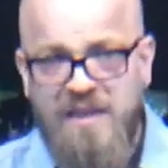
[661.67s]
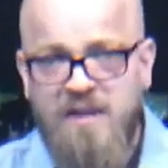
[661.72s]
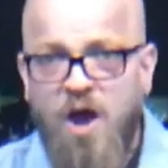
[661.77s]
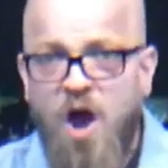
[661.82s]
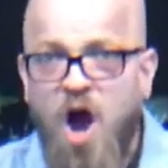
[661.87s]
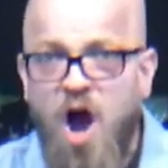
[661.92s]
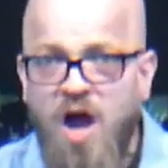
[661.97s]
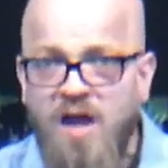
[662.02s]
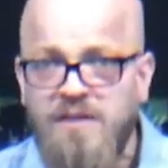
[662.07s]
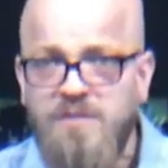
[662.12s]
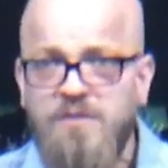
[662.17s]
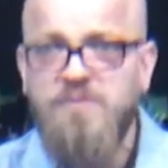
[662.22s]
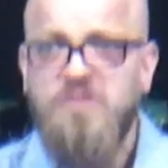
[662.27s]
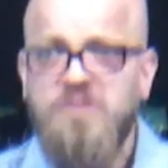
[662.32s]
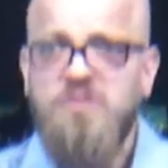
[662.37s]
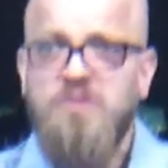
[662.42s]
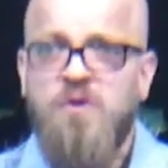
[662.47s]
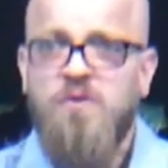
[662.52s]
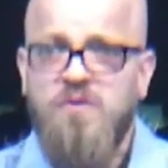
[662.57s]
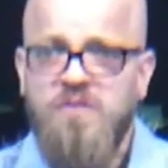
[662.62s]
and haunt your
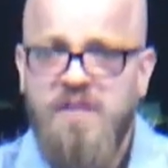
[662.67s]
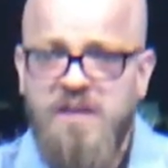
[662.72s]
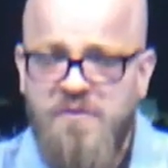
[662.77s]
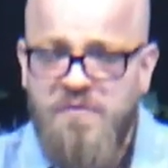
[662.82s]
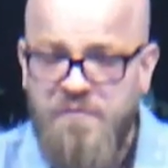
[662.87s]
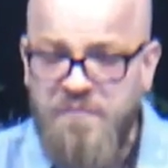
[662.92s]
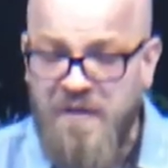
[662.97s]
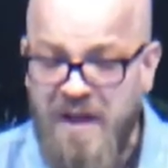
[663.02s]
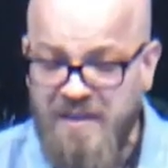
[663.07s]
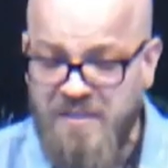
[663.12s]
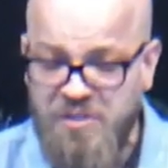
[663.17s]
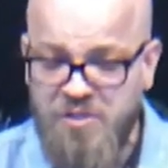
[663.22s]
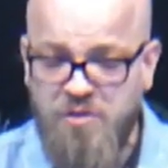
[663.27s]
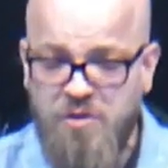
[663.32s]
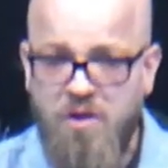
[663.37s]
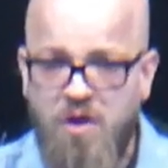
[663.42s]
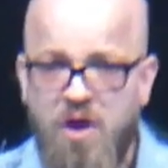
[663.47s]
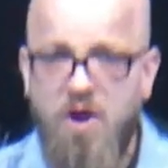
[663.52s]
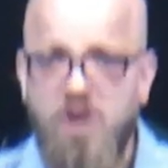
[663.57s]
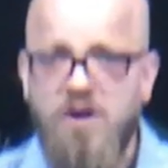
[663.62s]
soul and affect
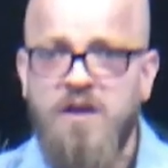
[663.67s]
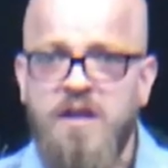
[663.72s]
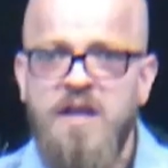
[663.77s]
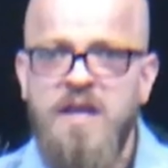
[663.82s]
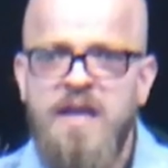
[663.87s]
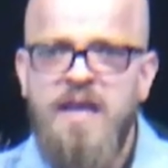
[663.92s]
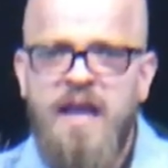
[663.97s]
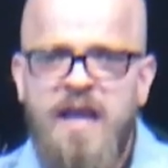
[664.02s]
your heart.